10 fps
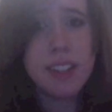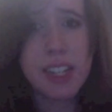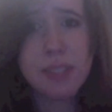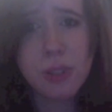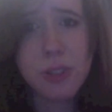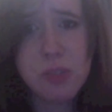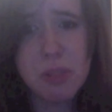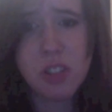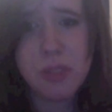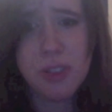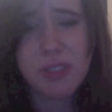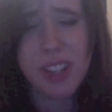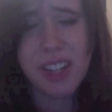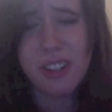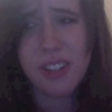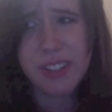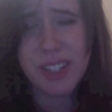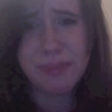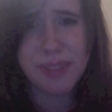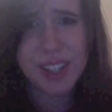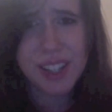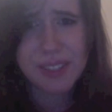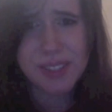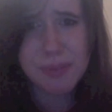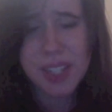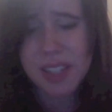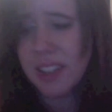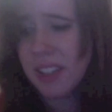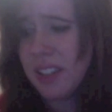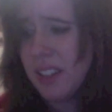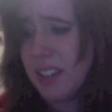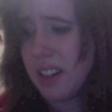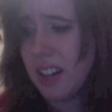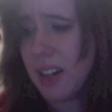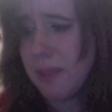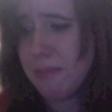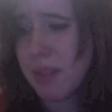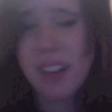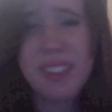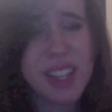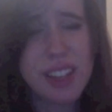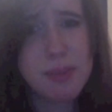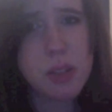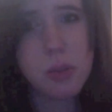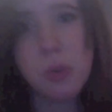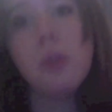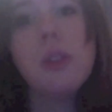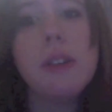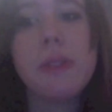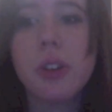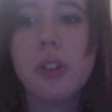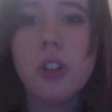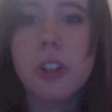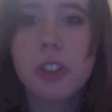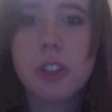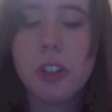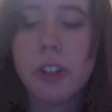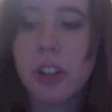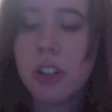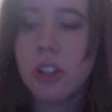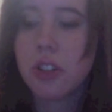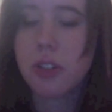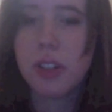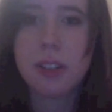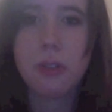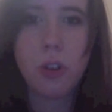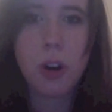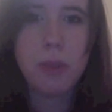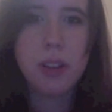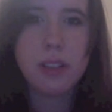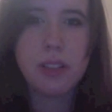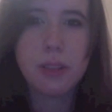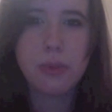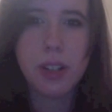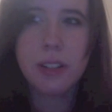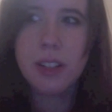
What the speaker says: As for her special move, I had a hard time thinking of something, but I think it'd be cool if her hook could transform into different